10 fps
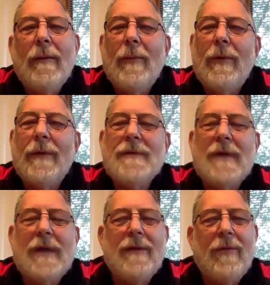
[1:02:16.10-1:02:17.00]
Well, it's
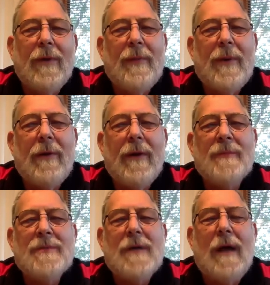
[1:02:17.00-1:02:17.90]
got the red berry.
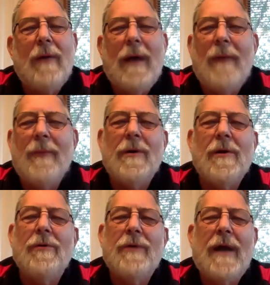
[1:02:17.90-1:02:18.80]
I'm gonna
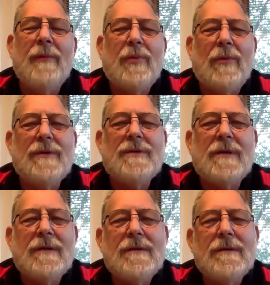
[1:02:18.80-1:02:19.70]
go
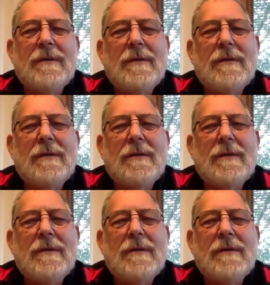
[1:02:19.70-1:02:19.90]
non-poisonous.